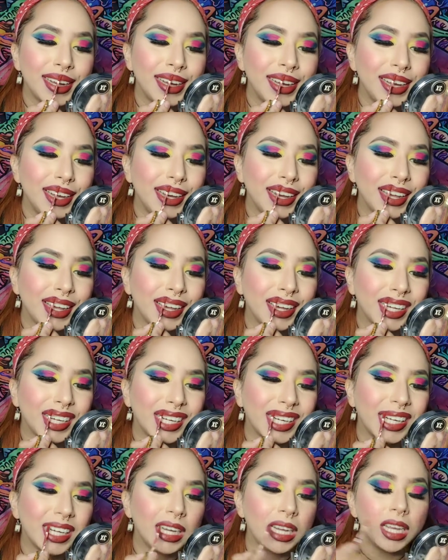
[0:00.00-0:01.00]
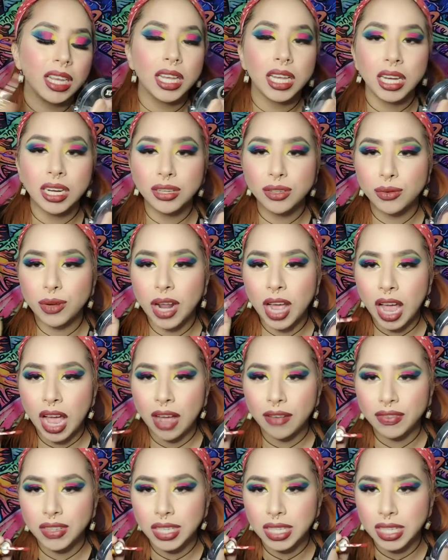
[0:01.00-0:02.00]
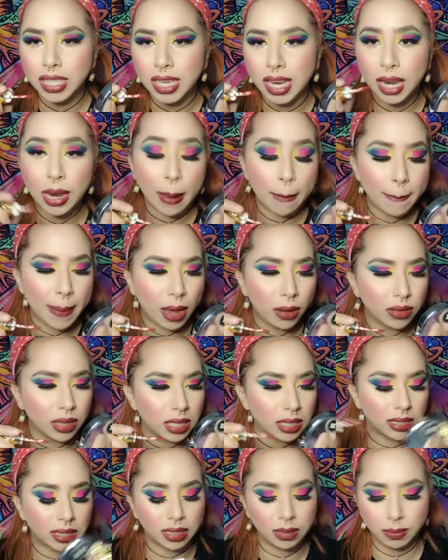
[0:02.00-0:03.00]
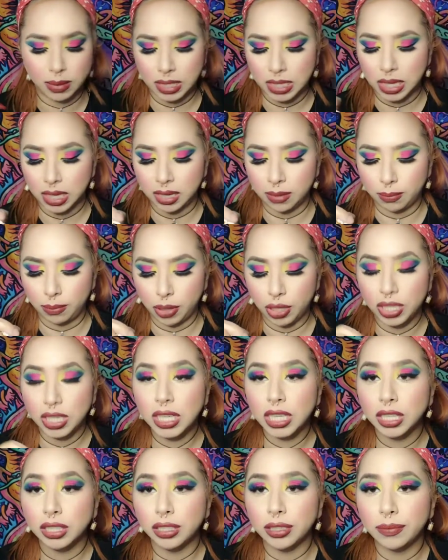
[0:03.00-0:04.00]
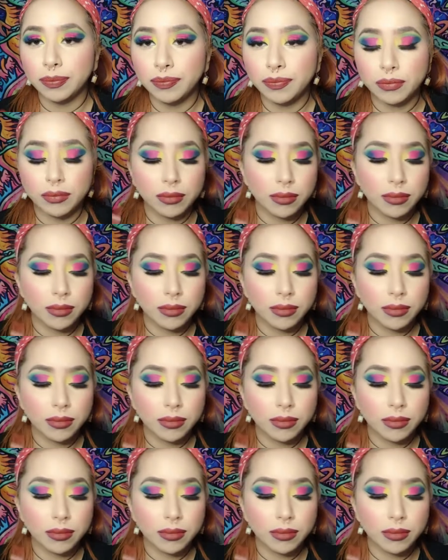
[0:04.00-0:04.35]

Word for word: Now, here's what I have to say about this lipstick in particular.